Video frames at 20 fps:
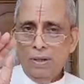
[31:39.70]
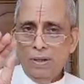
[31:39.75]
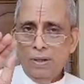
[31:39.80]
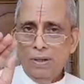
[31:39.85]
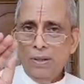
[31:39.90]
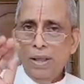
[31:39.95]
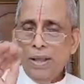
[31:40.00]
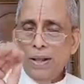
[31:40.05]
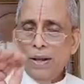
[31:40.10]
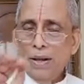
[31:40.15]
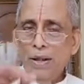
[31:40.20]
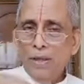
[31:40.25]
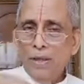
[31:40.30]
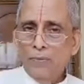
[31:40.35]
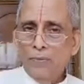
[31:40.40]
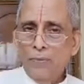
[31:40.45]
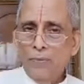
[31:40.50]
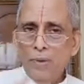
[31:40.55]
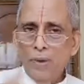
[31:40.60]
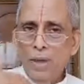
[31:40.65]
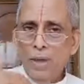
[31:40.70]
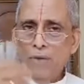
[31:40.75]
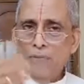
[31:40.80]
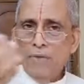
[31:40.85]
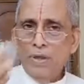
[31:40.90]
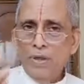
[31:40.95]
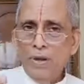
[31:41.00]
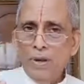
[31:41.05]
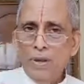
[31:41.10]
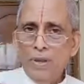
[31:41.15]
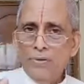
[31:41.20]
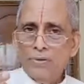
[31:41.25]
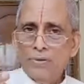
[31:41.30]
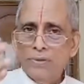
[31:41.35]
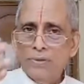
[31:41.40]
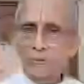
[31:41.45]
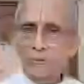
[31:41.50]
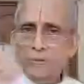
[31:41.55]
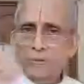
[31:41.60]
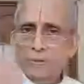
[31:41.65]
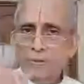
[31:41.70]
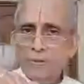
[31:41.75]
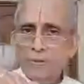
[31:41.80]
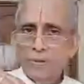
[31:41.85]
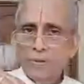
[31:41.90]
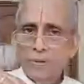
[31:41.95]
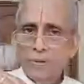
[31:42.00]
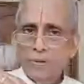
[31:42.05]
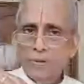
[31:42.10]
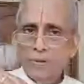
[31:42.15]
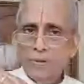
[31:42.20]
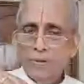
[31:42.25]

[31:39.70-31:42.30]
then his behavior is